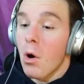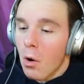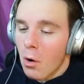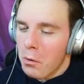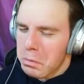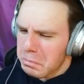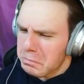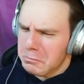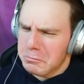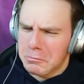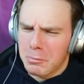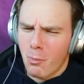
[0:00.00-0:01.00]
Oh.
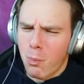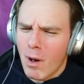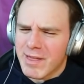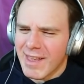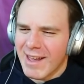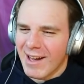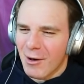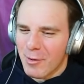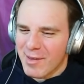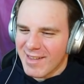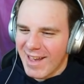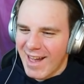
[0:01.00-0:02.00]
What the
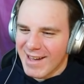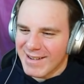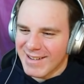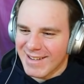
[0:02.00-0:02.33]
hell was that?